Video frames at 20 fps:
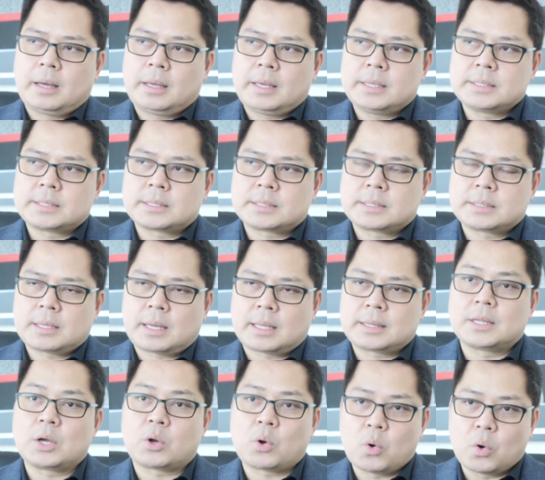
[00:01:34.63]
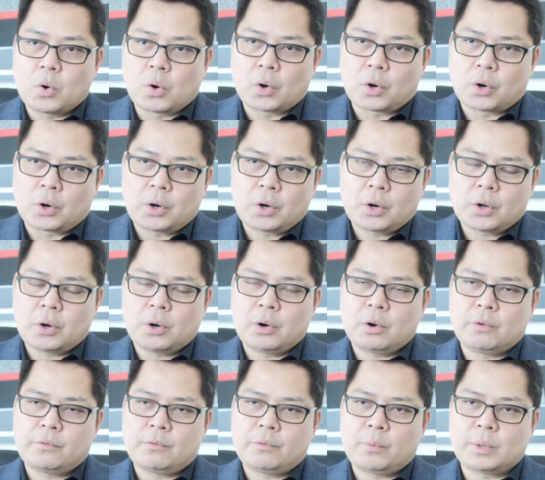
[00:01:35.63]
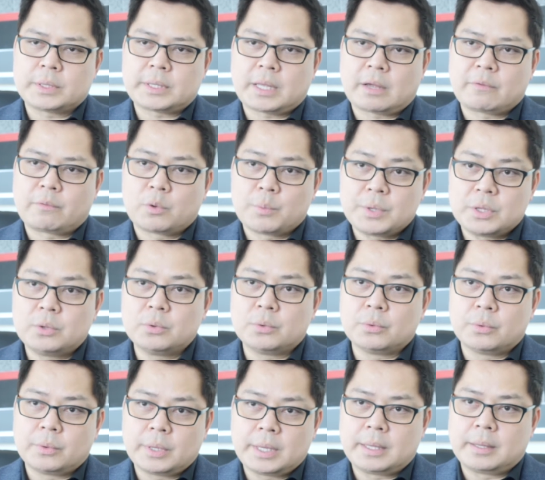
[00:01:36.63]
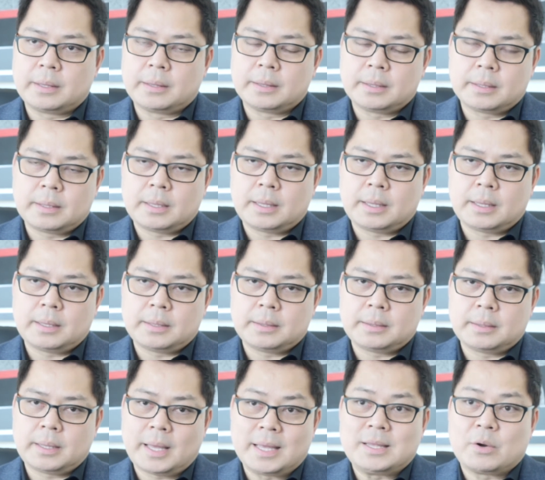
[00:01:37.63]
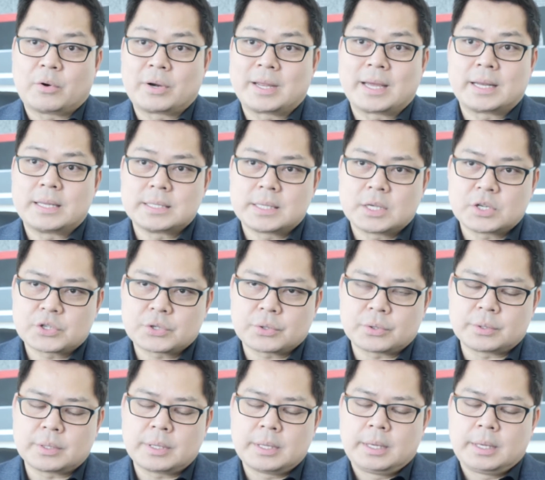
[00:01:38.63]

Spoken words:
is at the core of whatever we do in any organization.